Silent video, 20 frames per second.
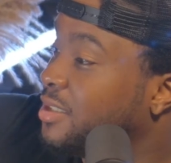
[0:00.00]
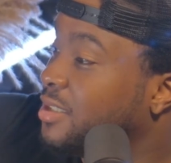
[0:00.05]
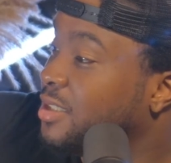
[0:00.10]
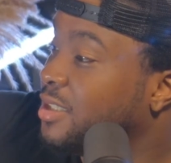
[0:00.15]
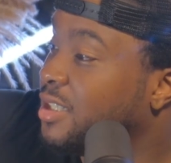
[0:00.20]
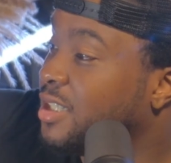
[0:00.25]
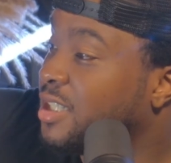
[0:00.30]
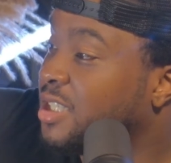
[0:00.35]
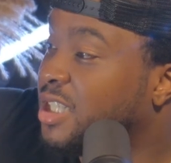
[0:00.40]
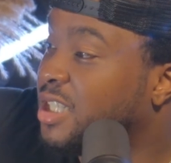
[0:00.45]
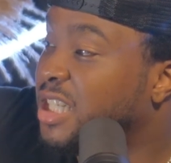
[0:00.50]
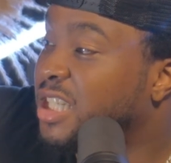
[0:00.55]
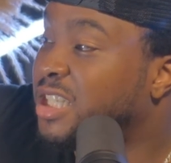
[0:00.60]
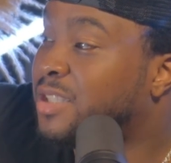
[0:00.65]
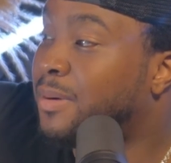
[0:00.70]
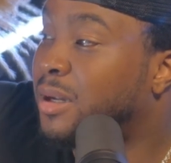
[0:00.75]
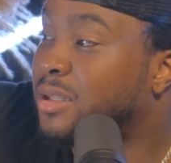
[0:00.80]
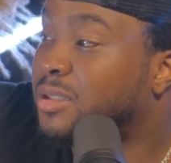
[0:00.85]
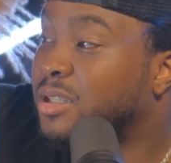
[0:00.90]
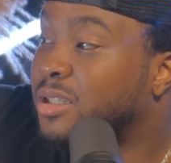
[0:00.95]
She is
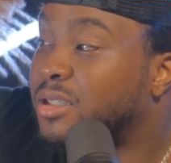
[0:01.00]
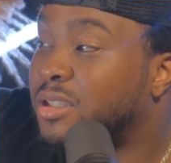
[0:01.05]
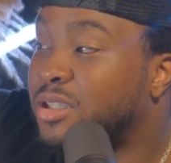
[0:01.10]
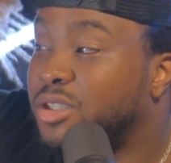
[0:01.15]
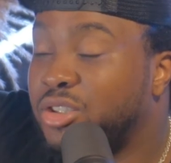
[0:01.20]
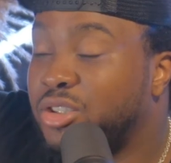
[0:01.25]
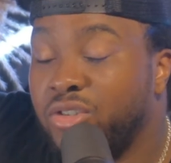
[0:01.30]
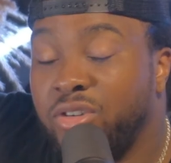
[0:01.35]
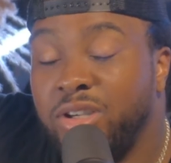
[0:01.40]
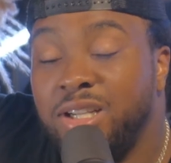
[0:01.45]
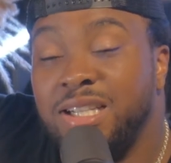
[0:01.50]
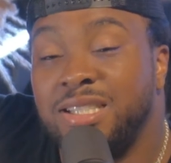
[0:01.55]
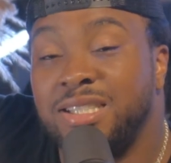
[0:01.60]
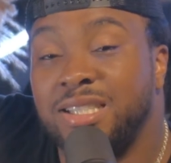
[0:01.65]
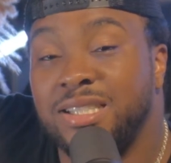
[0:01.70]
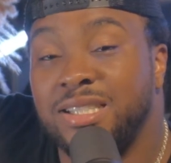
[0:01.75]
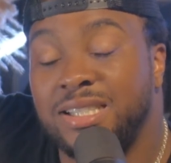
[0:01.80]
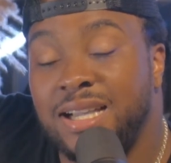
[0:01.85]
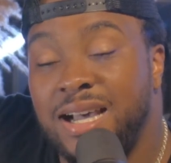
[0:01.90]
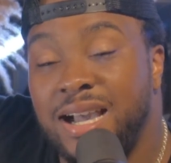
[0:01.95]
about to destroy this
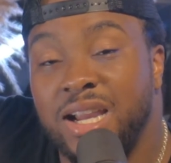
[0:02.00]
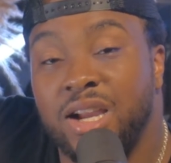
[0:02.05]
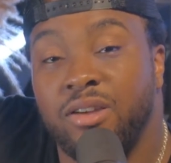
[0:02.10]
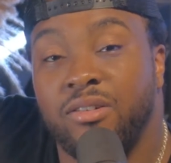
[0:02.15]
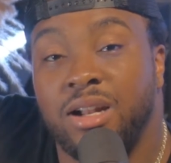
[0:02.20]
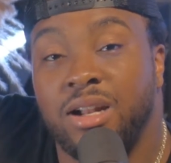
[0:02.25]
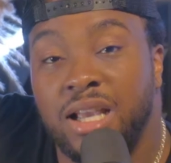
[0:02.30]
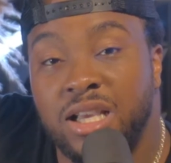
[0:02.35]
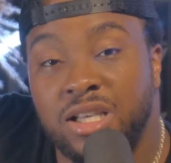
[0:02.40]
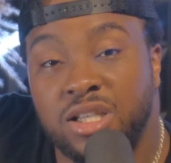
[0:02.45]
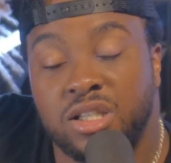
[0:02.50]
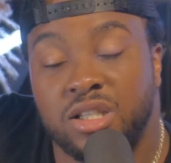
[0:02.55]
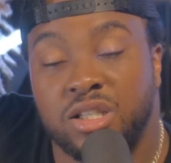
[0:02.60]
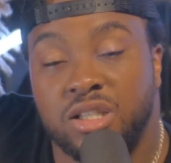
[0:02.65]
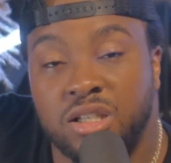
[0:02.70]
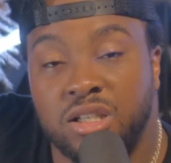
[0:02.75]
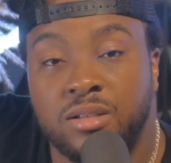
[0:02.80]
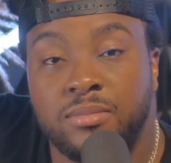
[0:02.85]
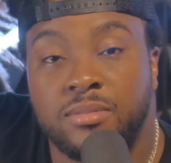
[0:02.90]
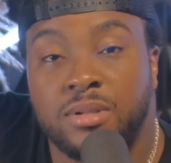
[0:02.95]
entire
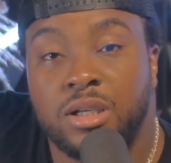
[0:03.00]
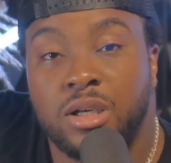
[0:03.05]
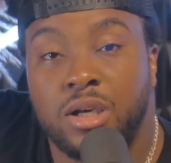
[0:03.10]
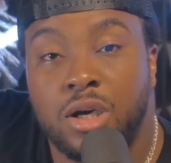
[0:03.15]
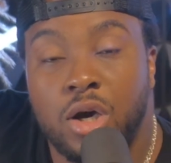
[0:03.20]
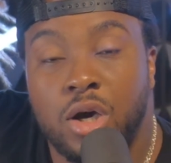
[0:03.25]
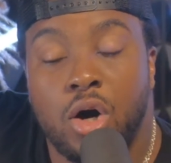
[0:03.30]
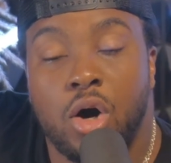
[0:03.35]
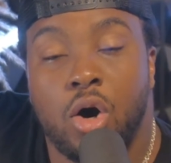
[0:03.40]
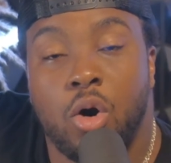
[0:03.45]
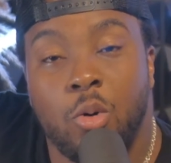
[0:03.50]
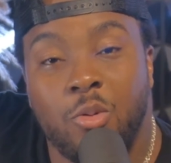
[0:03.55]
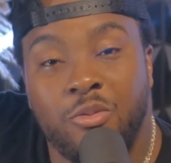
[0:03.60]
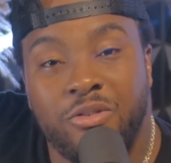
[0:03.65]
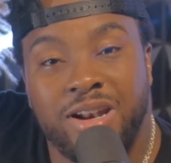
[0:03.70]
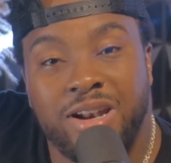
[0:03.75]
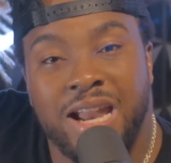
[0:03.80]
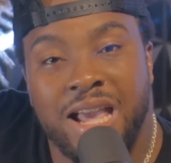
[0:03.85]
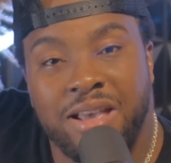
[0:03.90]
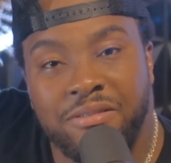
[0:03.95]
relationship over
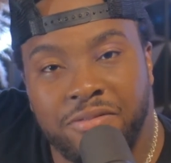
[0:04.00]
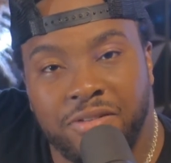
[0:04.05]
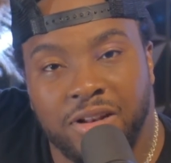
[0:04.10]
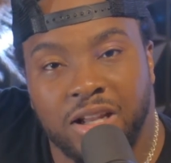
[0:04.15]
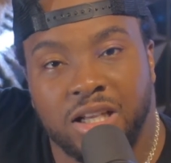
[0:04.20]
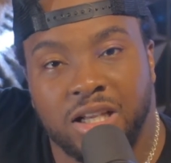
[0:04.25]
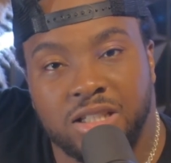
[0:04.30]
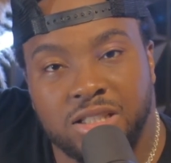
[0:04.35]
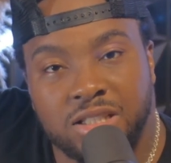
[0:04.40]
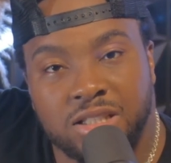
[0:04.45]
Netflix.